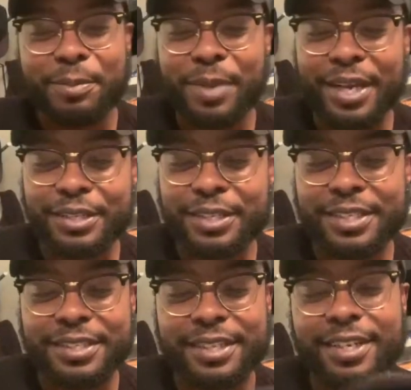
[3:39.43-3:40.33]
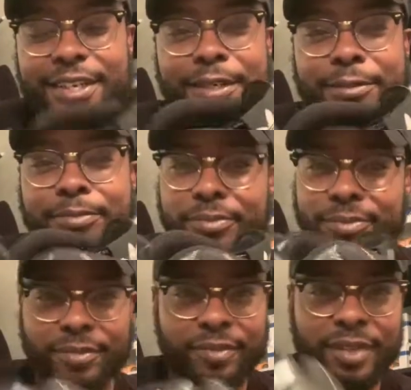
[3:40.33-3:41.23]
Back to this. Um,
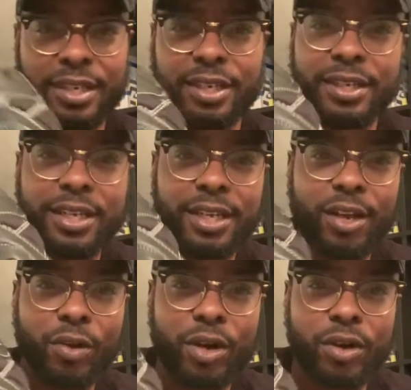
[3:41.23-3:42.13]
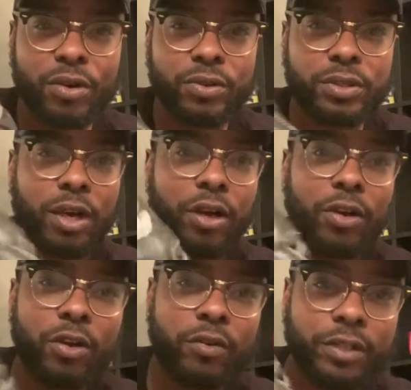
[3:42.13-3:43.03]
Goodyear logos
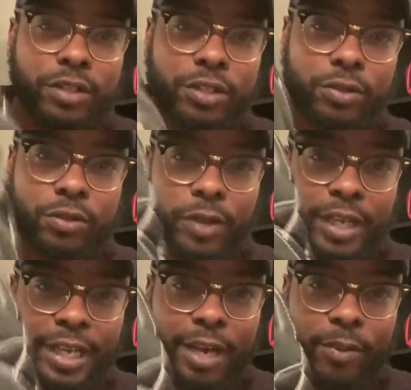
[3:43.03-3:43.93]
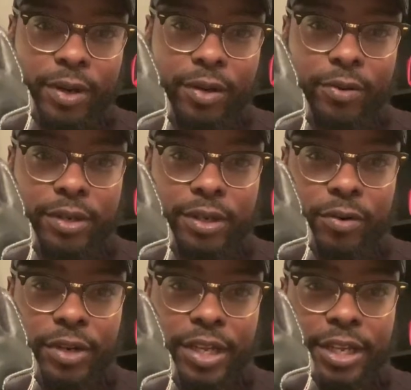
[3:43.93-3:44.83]
all over the shoe. So they got one on the
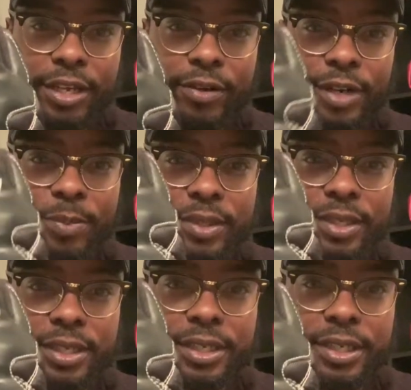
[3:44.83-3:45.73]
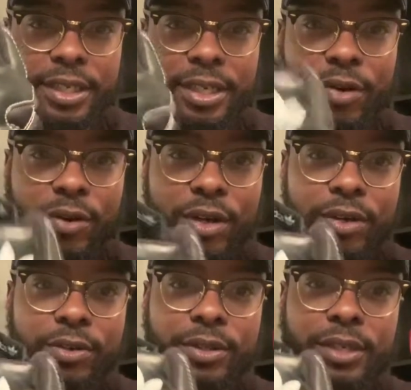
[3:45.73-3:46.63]
on the heel. They put the Goodyear
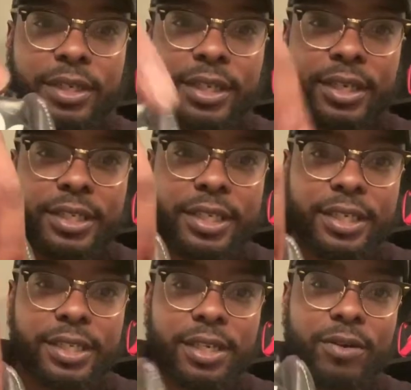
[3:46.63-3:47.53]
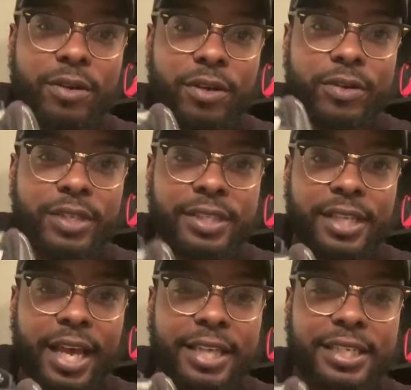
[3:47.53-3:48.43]
logo, Adidas logo. This is
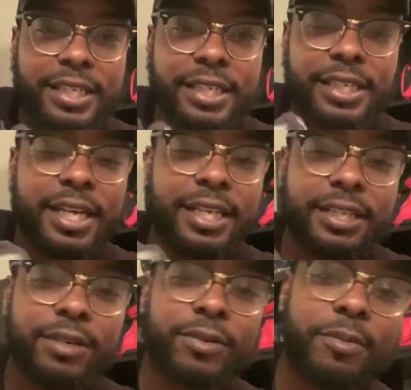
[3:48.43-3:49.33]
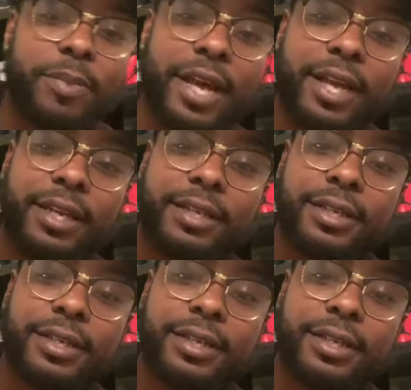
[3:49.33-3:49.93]
actually leather on the back.